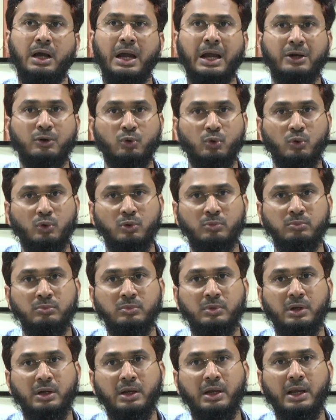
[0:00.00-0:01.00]
at
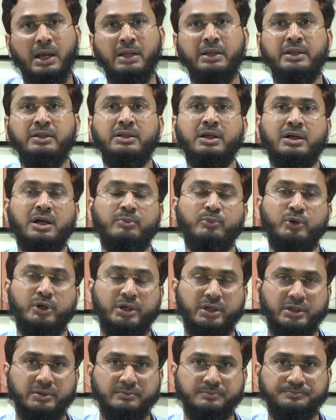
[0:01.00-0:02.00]
home and in the
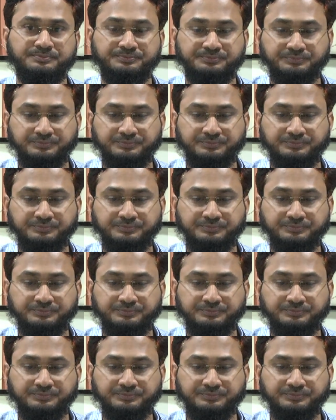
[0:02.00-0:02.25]
community,